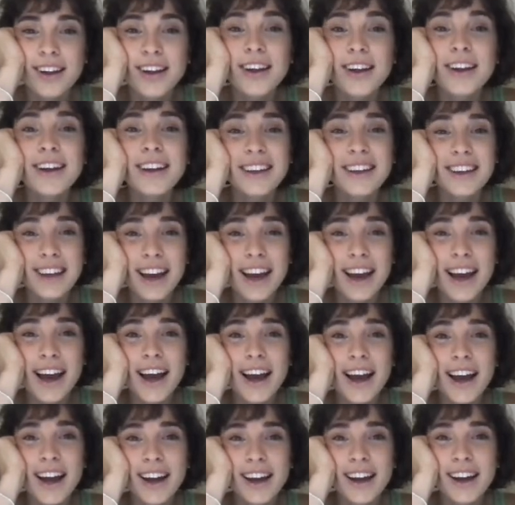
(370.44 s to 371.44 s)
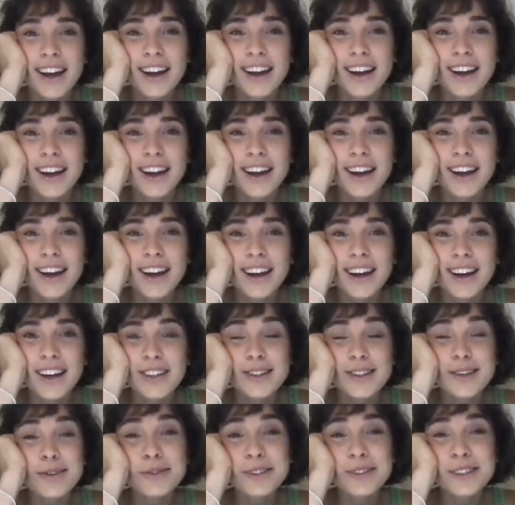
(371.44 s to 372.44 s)
Yeah.
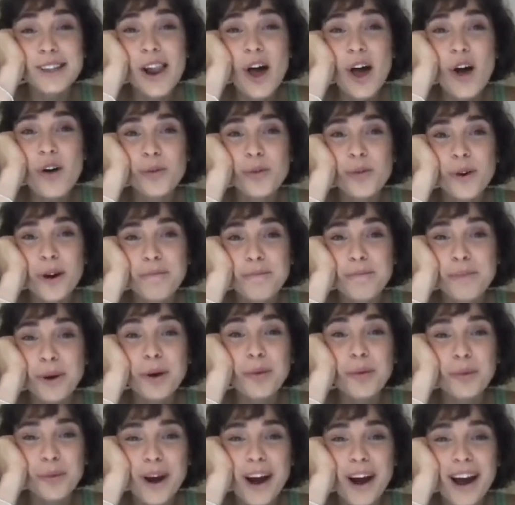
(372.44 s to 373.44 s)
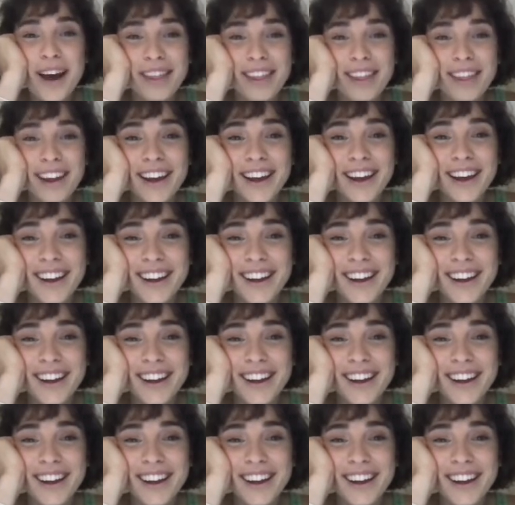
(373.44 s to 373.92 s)
So it was a long one, but worth it.